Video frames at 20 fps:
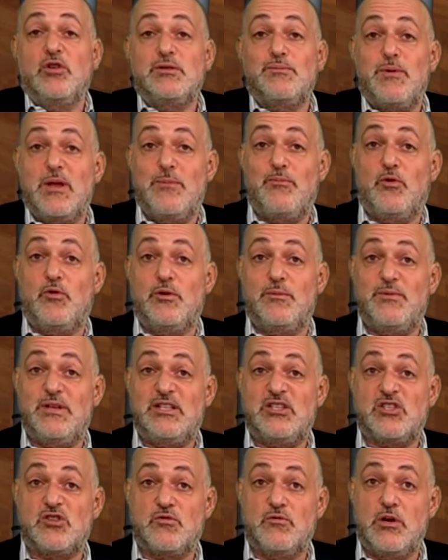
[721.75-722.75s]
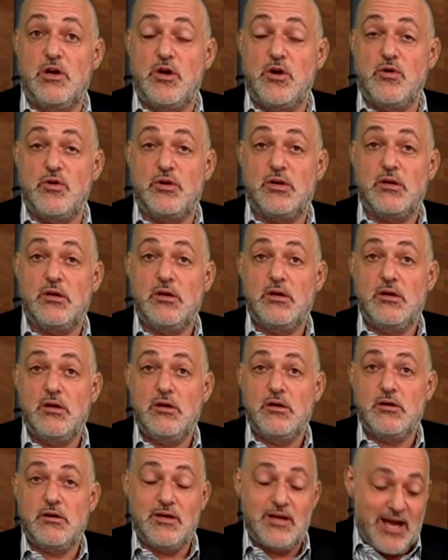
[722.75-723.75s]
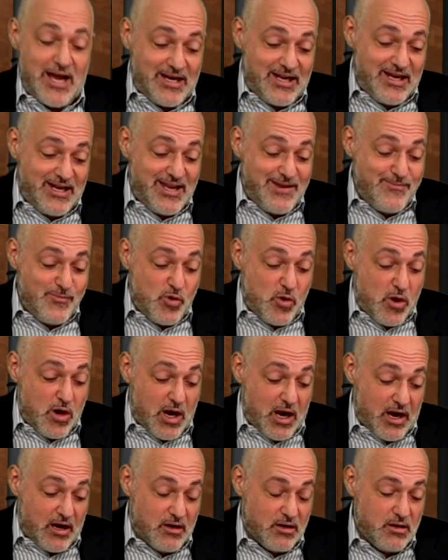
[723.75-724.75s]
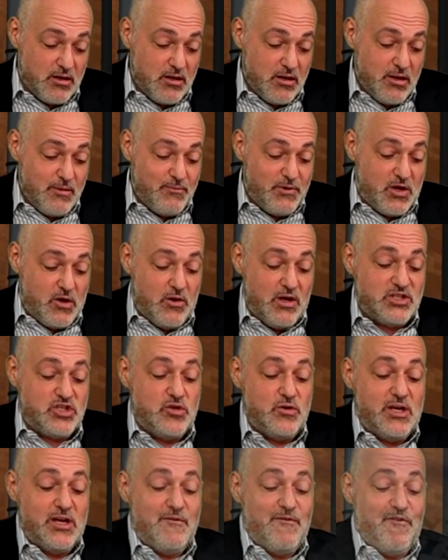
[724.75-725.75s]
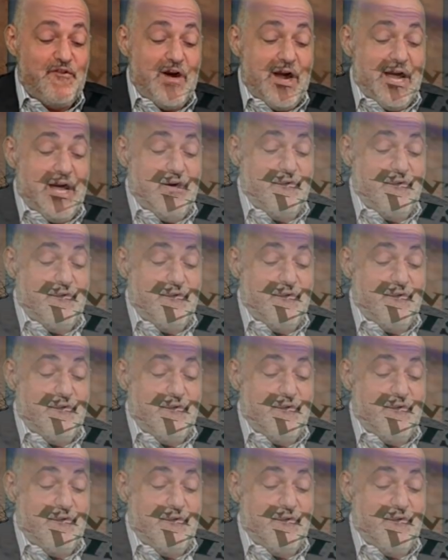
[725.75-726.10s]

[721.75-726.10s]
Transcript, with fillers: people would be screwed. Not anymore, because you can file